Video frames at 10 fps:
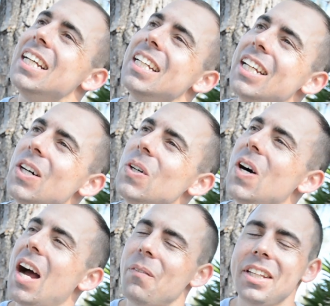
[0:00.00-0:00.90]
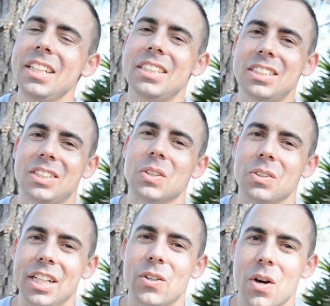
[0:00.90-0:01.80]
no, I really don't
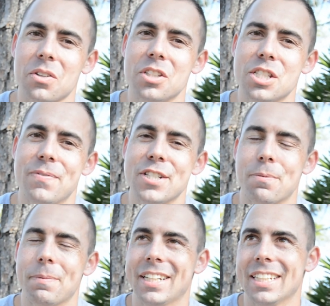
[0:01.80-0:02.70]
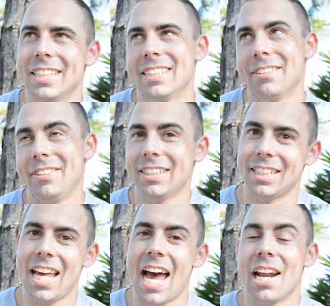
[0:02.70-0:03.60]
need to go out on this adventure because of this
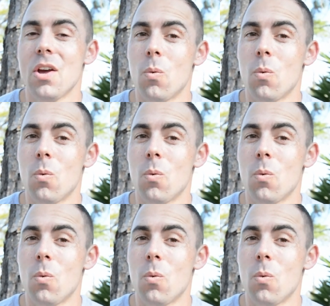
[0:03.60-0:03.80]
and that.